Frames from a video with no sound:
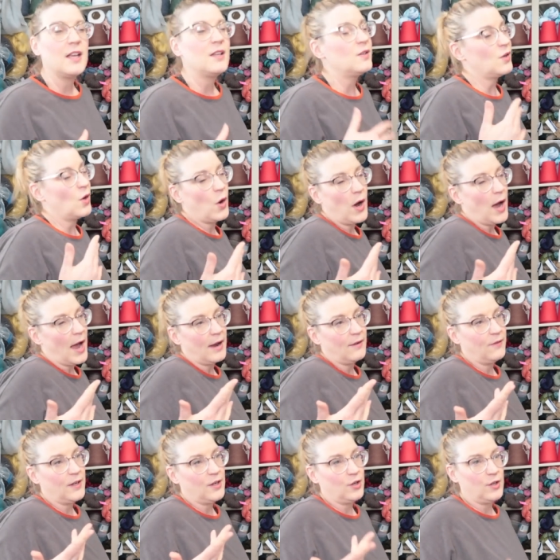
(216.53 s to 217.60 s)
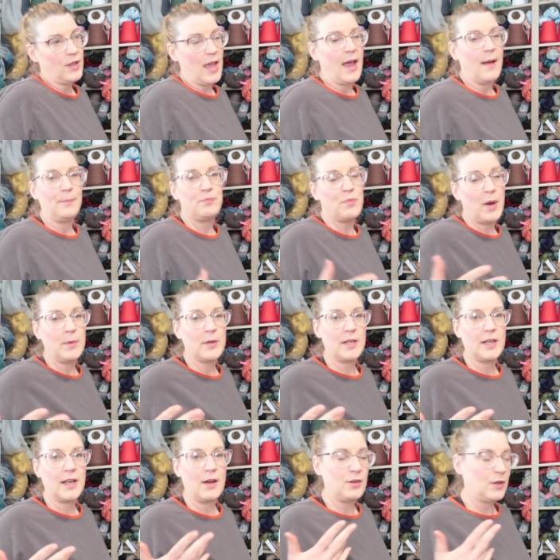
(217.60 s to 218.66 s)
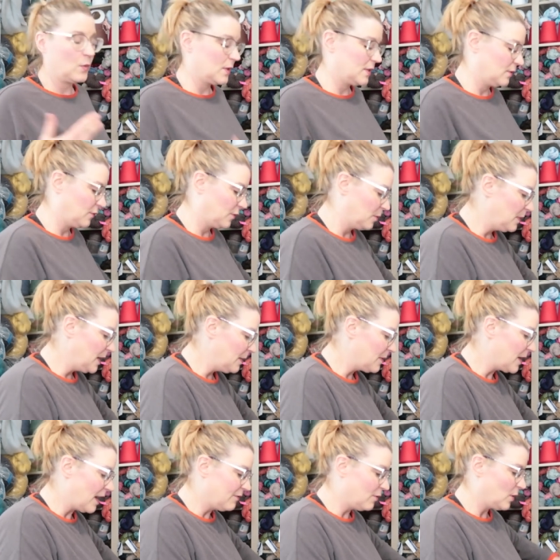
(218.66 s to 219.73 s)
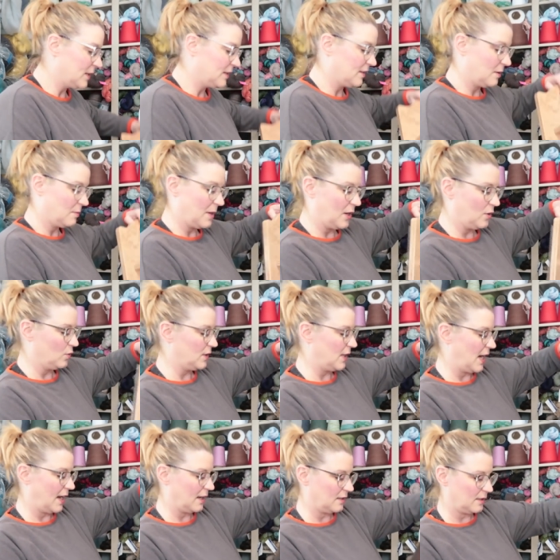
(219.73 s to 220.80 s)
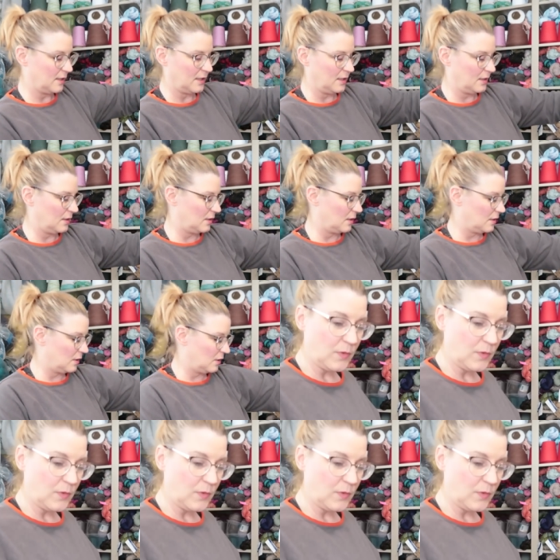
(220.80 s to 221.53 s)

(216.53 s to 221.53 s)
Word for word: So I figured that public accounting wasn't for me, but I've always done my own taxes.